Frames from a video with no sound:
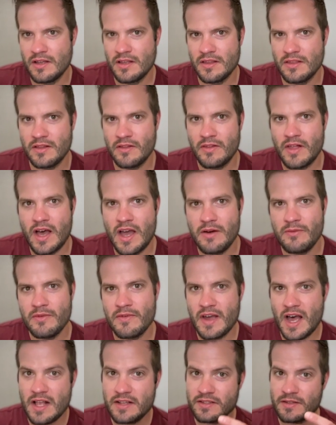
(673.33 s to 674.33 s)
the line. We've
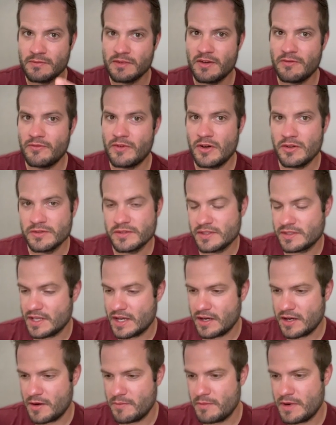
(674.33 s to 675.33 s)
got some defaults
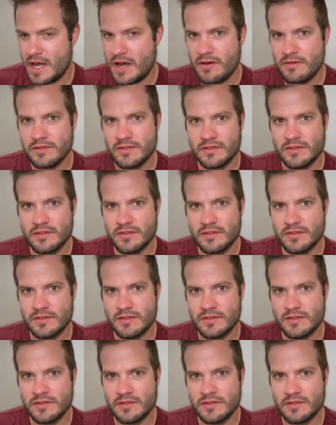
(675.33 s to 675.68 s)
that come now.